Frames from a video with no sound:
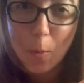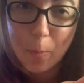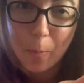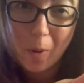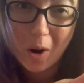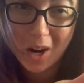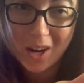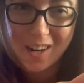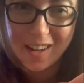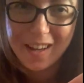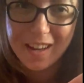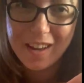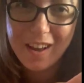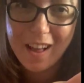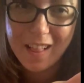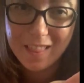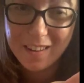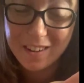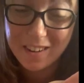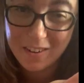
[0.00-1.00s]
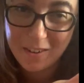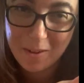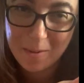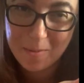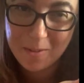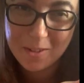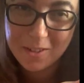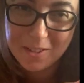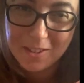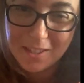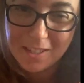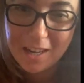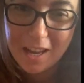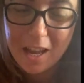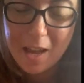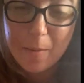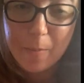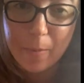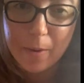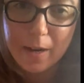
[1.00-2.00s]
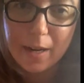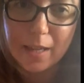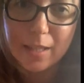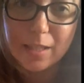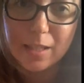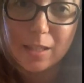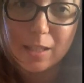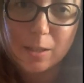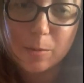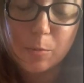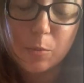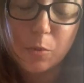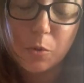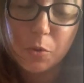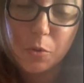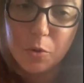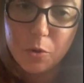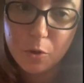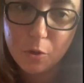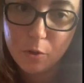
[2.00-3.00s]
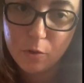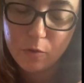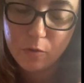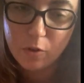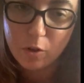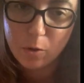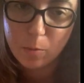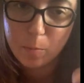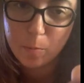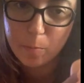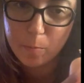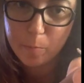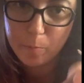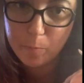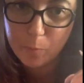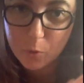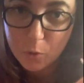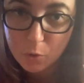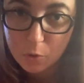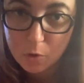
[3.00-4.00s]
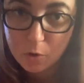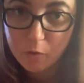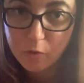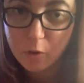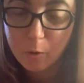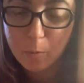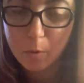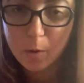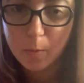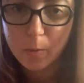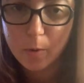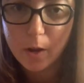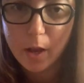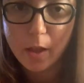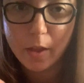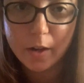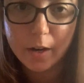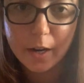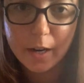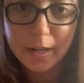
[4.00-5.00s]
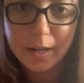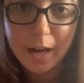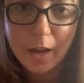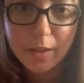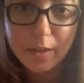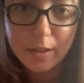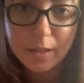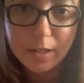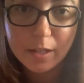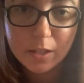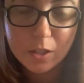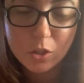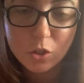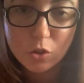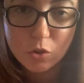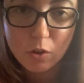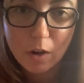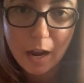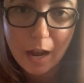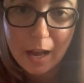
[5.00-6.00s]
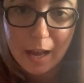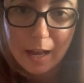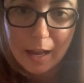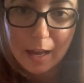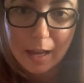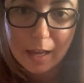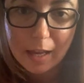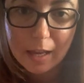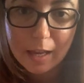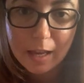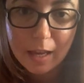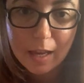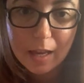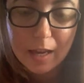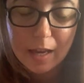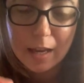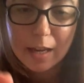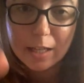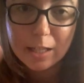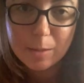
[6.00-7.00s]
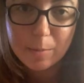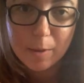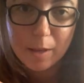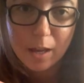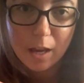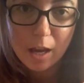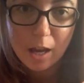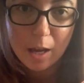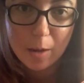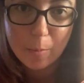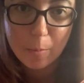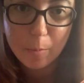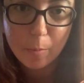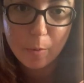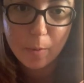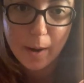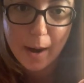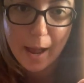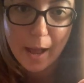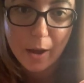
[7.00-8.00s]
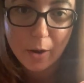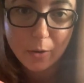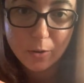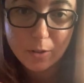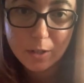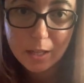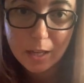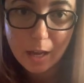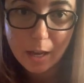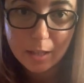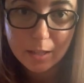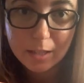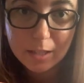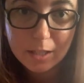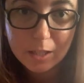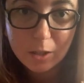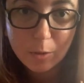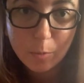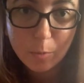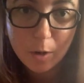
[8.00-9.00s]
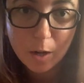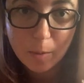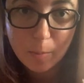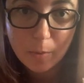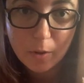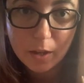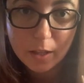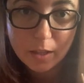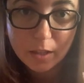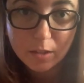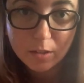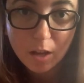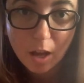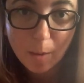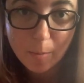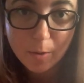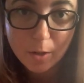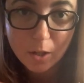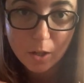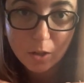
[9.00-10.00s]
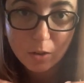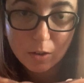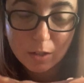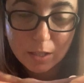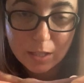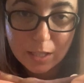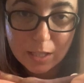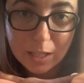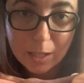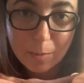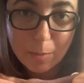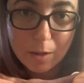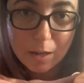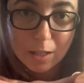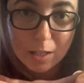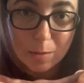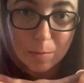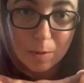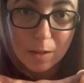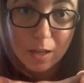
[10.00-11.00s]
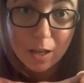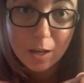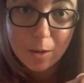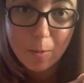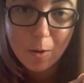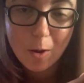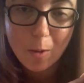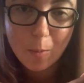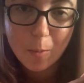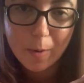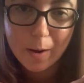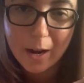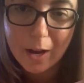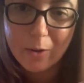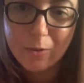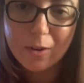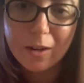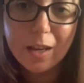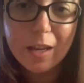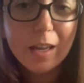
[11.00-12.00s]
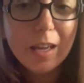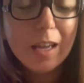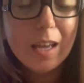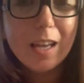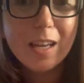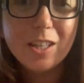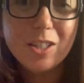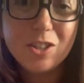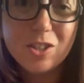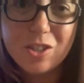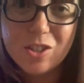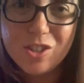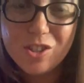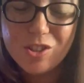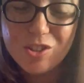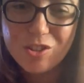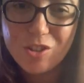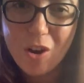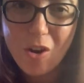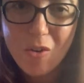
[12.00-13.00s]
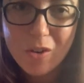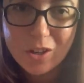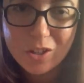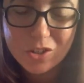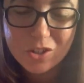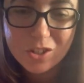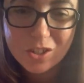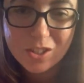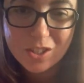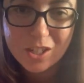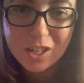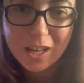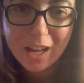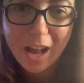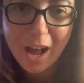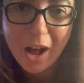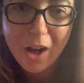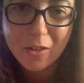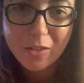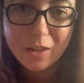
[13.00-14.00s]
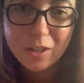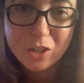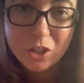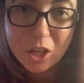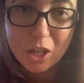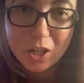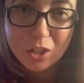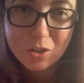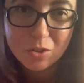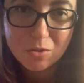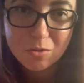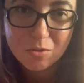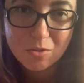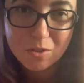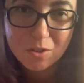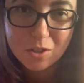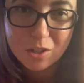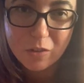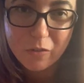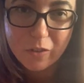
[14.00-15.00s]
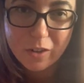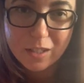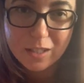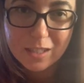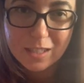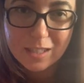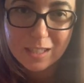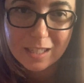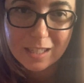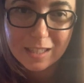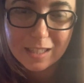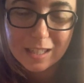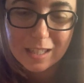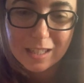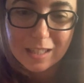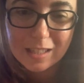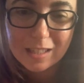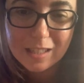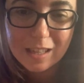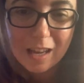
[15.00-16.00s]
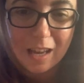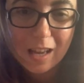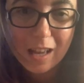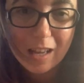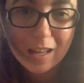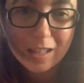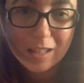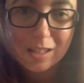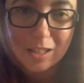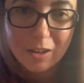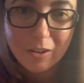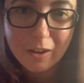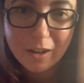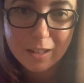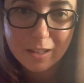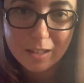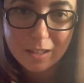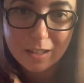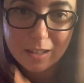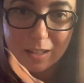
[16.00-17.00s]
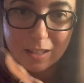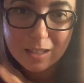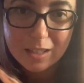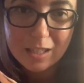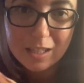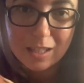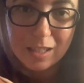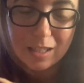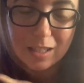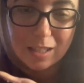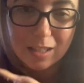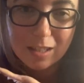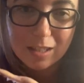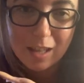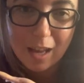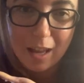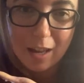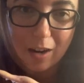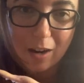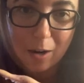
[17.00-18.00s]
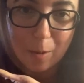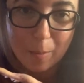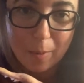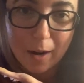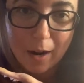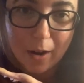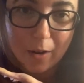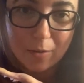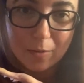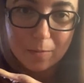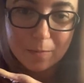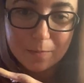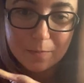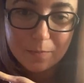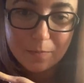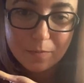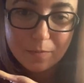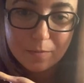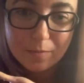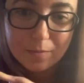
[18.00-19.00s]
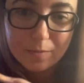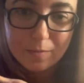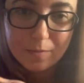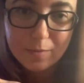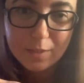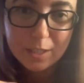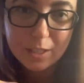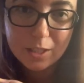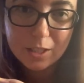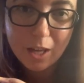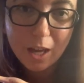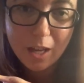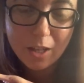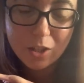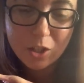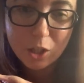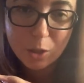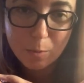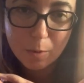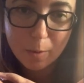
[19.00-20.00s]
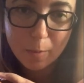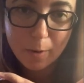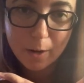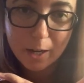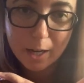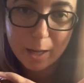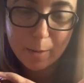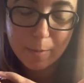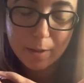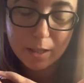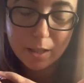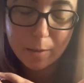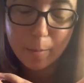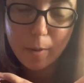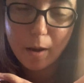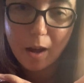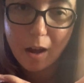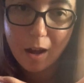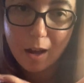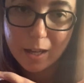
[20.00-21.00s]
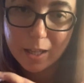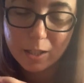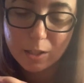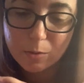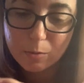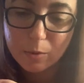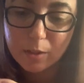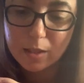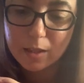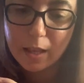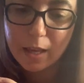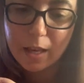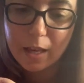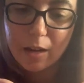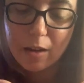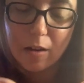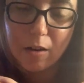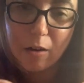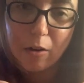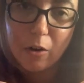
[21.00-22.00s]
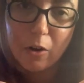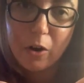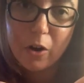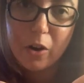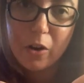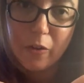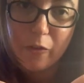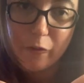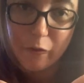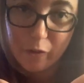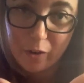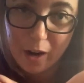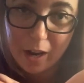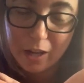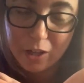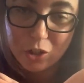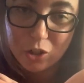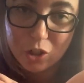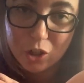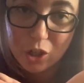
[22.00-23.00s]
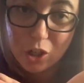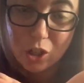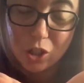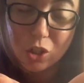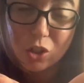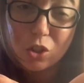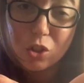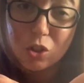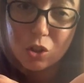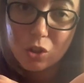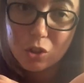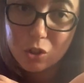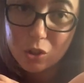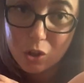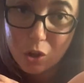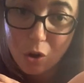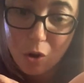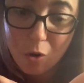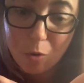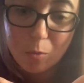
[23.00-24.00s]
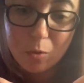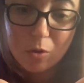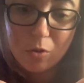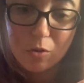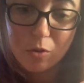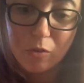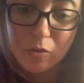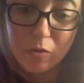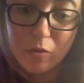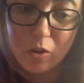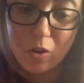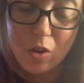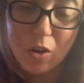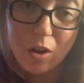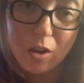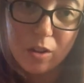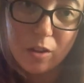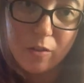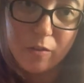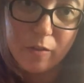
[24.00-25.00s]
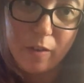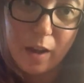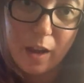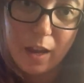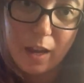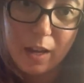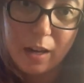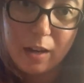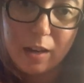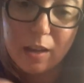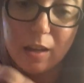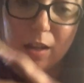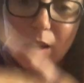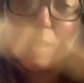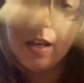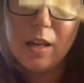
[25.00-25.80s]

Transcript: Barney color almost, but it's this beautiful, beautiful purple color. And now that it's dry, it's become brown. It's still purple at the top here, you can see, but it's become all brown. It's just so interesting how they change through the different seasons. So, and then the seeds inside are brown. Not super pretty, but the pods, when they are fresh, are so beautiful on the vine.